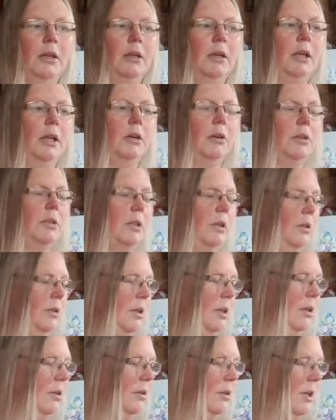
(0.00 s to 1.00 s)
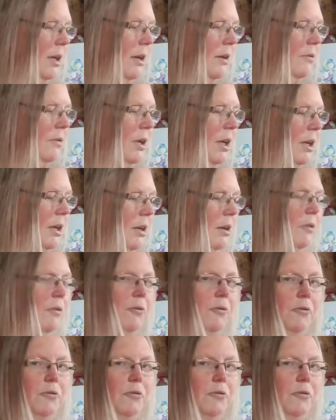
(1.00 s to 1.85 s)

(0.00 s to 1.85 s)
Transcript: Now, I don't think I have any